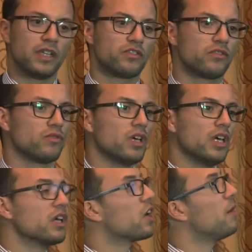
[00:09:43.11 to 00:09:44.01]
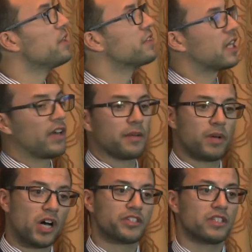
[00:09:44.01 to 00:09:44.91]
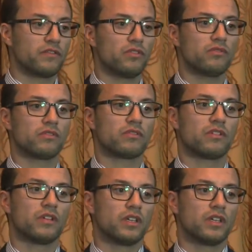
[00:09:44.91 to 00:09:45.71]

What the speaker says: into companies that have had positive news,